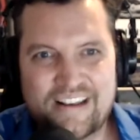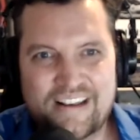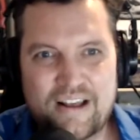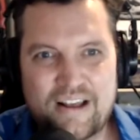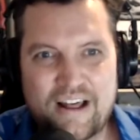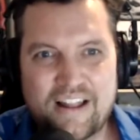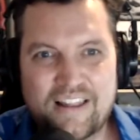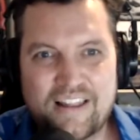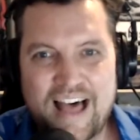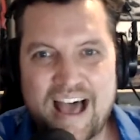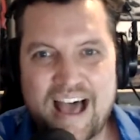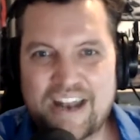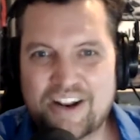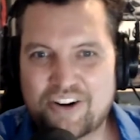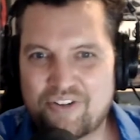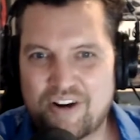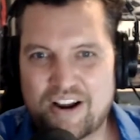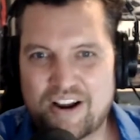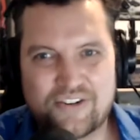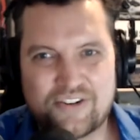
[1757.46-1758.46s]
A lot of
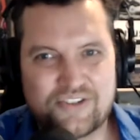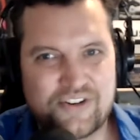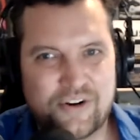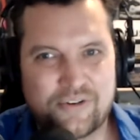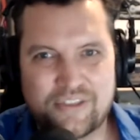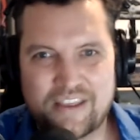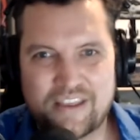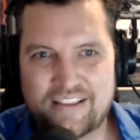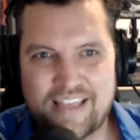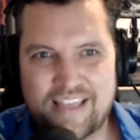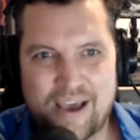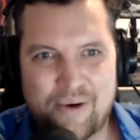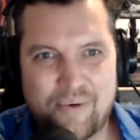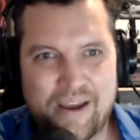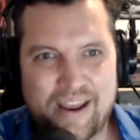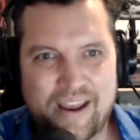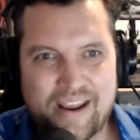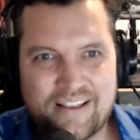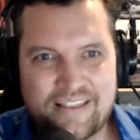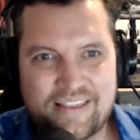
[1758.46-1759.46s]
creators don't think that
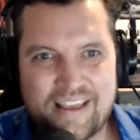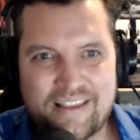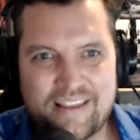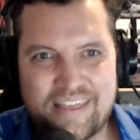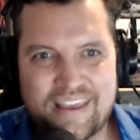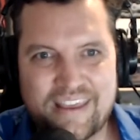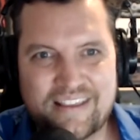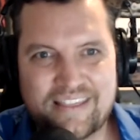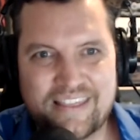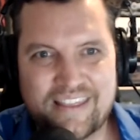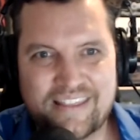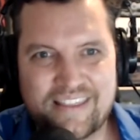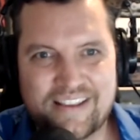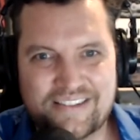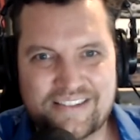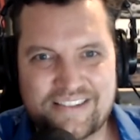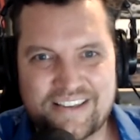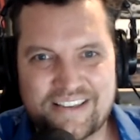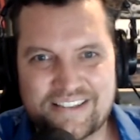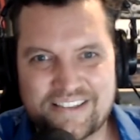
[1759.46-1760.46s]
way. They think that
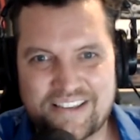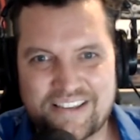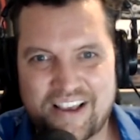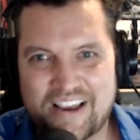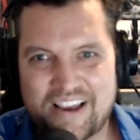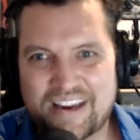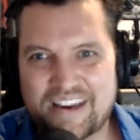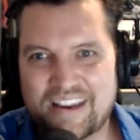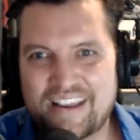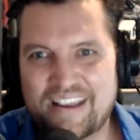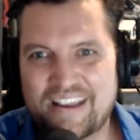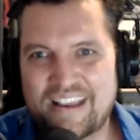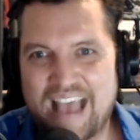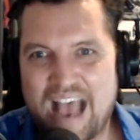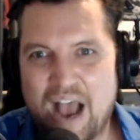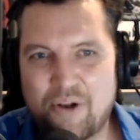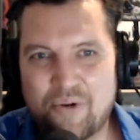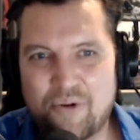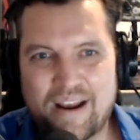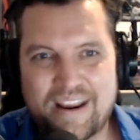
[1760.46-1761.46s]
this is like,
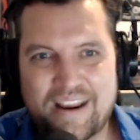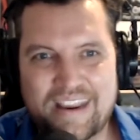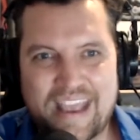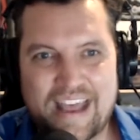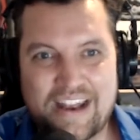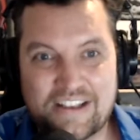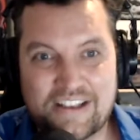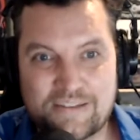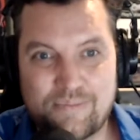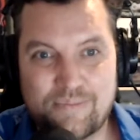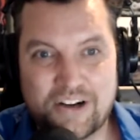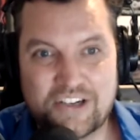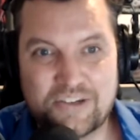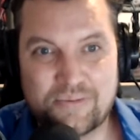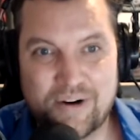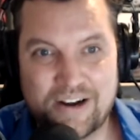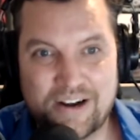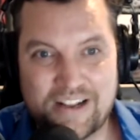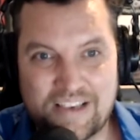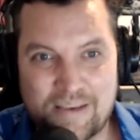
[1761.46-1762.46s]
how do I get as much
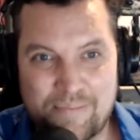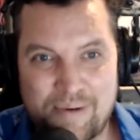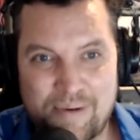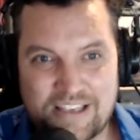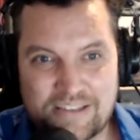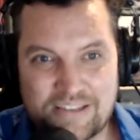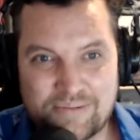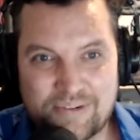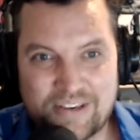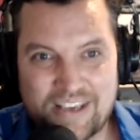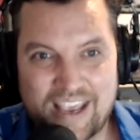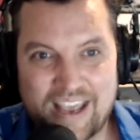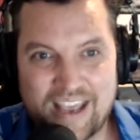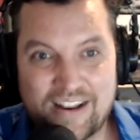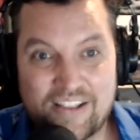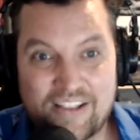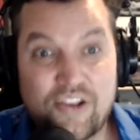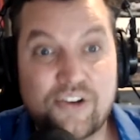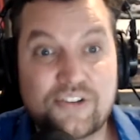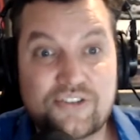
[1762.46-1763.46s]
money as I possibly
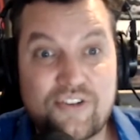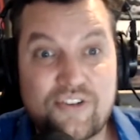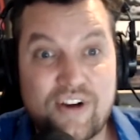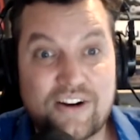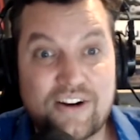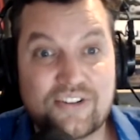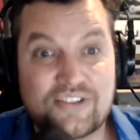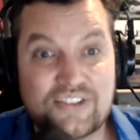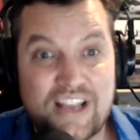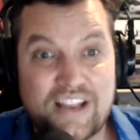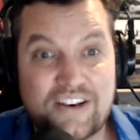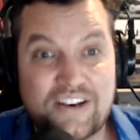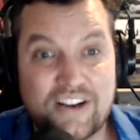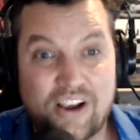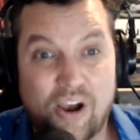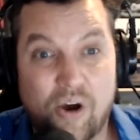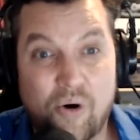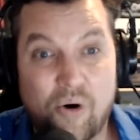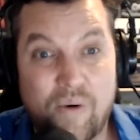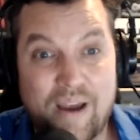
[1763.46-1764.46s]
can? And those creators tend to
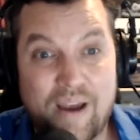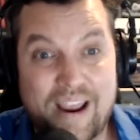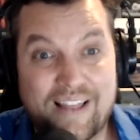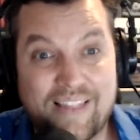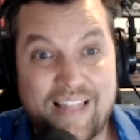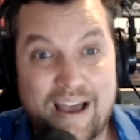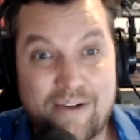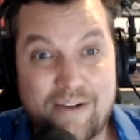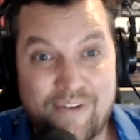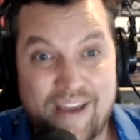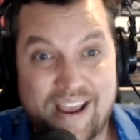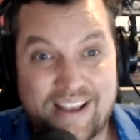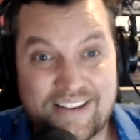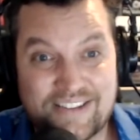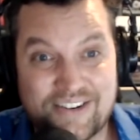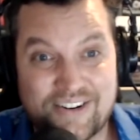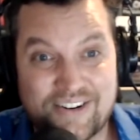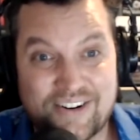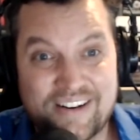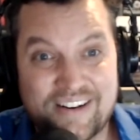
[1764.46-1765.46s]
go away a lot
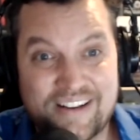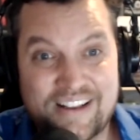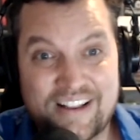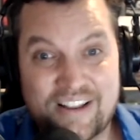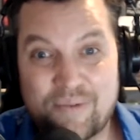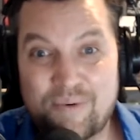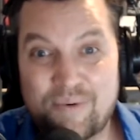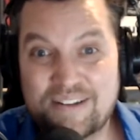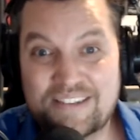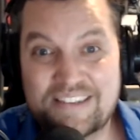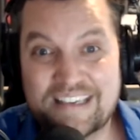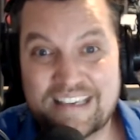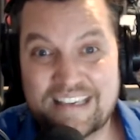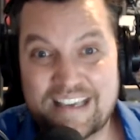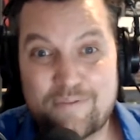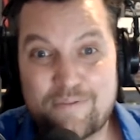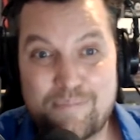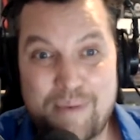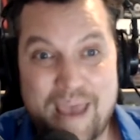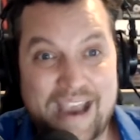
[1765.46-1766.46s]
faster. The ones that
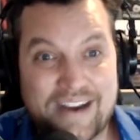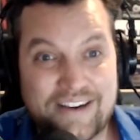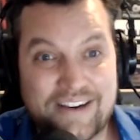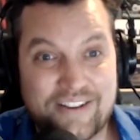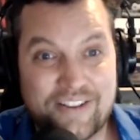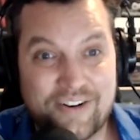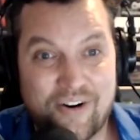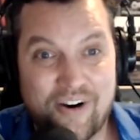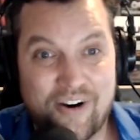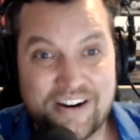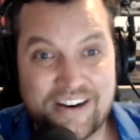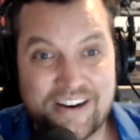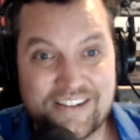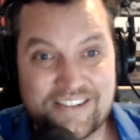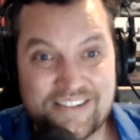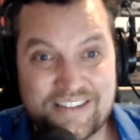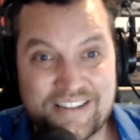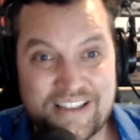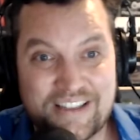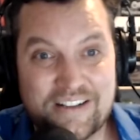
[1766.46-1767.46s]
give back to their
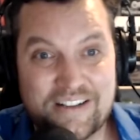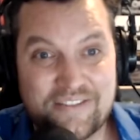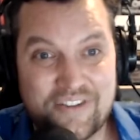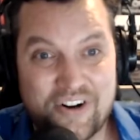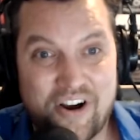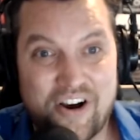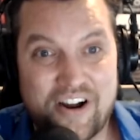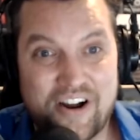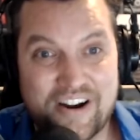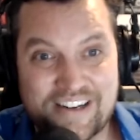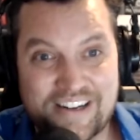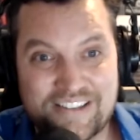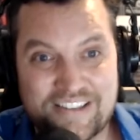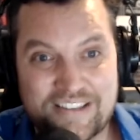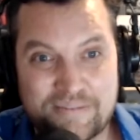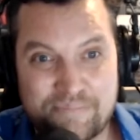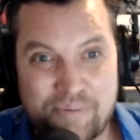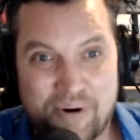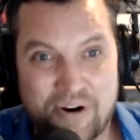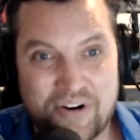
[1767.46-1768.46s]
audience and think of their audience
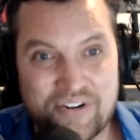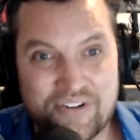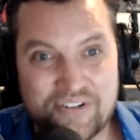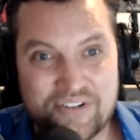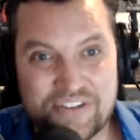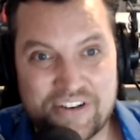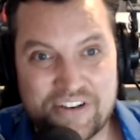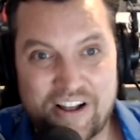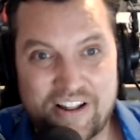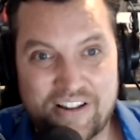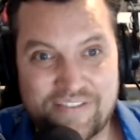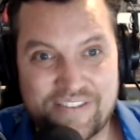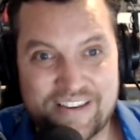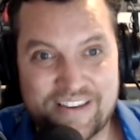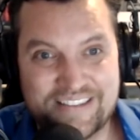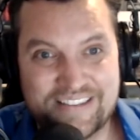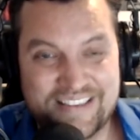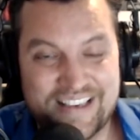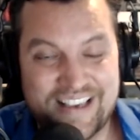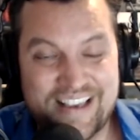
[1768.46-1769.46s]
as partners in all of
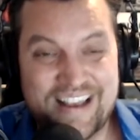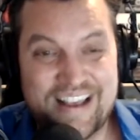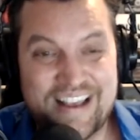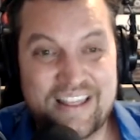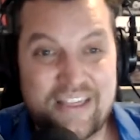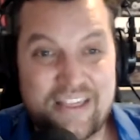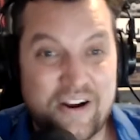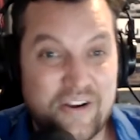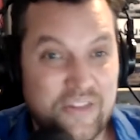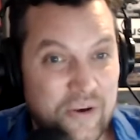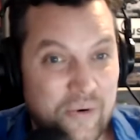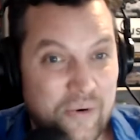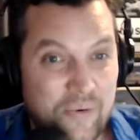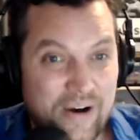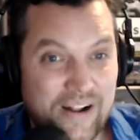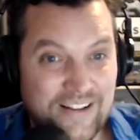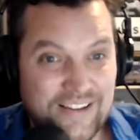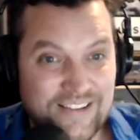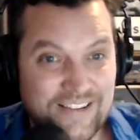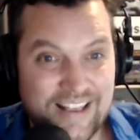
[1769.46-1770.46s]
this, they're the
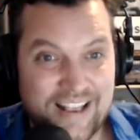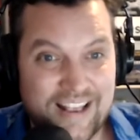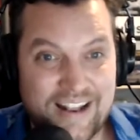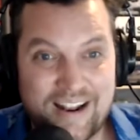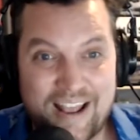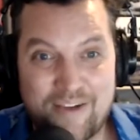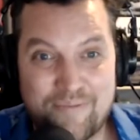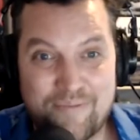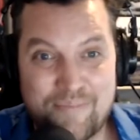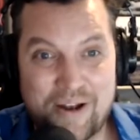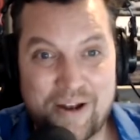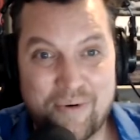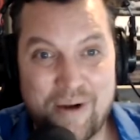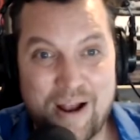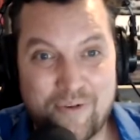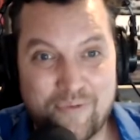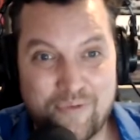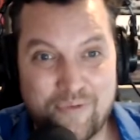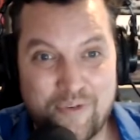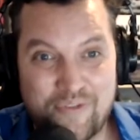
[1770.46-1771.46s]
ones that have been
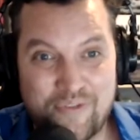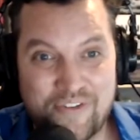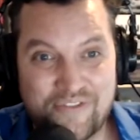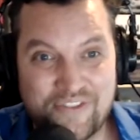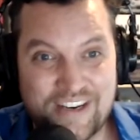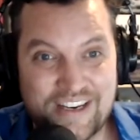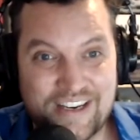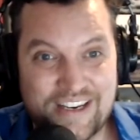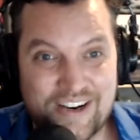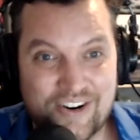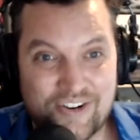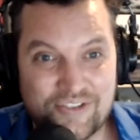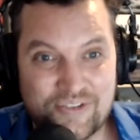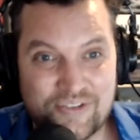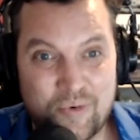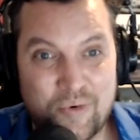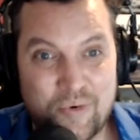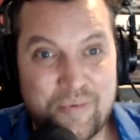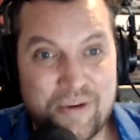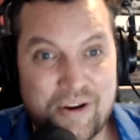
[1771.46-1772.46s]
around for 15 years
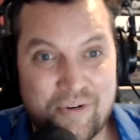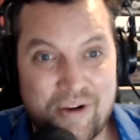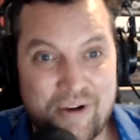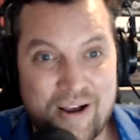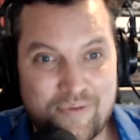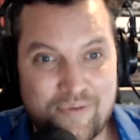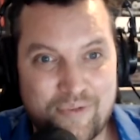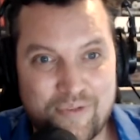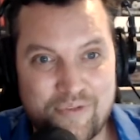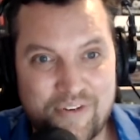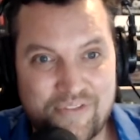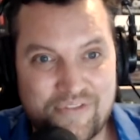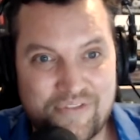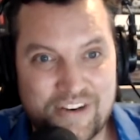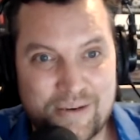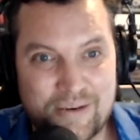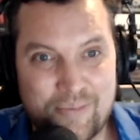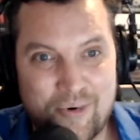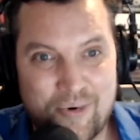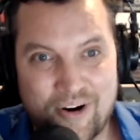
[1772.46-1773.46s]
and will be around for
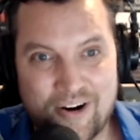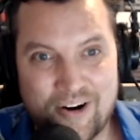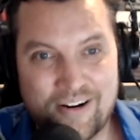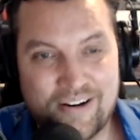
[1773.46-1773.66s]
15 more.